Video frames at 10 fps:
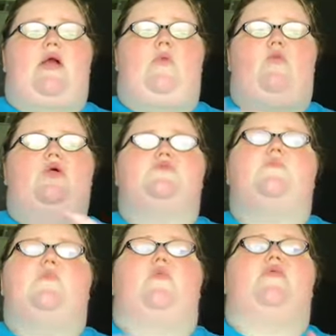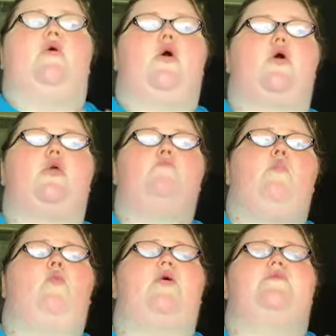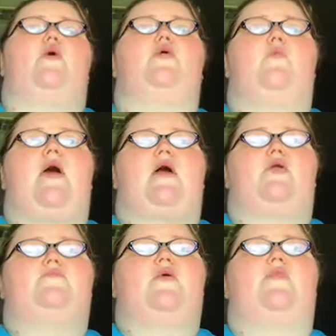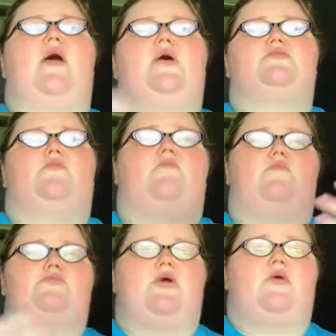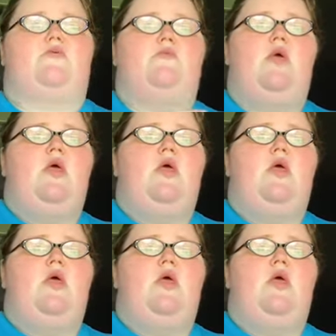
Like, I wanted to be with her more, and the only way I could have done that is if it was, like, a